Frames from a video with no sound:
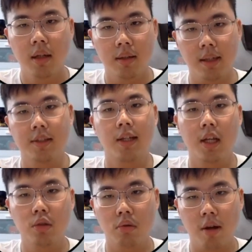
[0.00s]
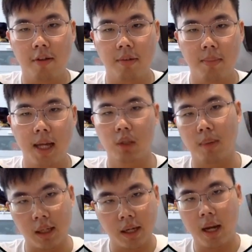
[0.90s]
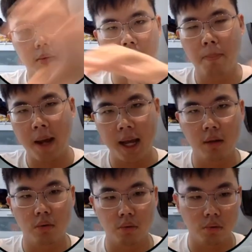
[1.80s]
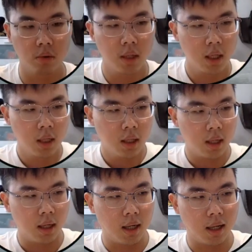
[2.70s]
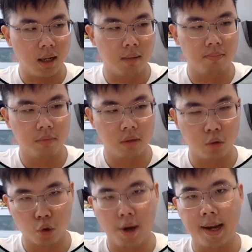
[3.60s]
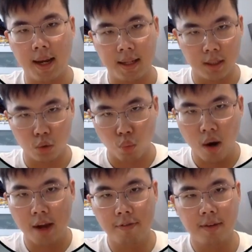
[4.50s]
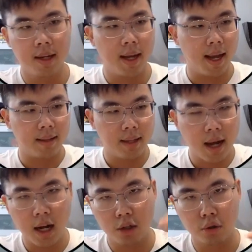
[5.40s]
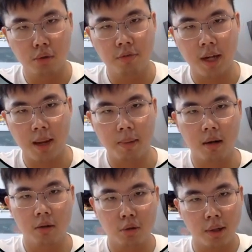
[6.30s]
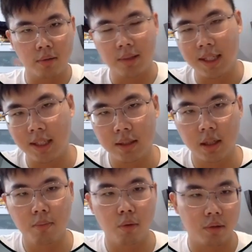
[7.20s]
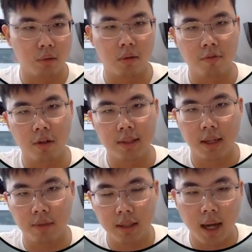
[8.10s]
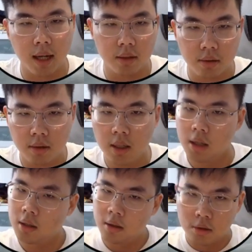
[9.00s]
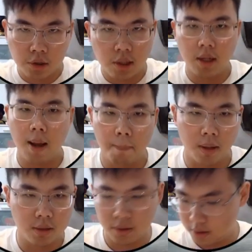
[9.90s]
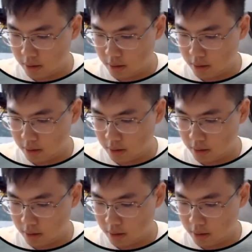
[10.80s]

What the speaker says: They scheduled to have a match, but the camera panned to Drake and his wife, and then R-Truth came out trying to tease him with the 24/7 title. Shit happens.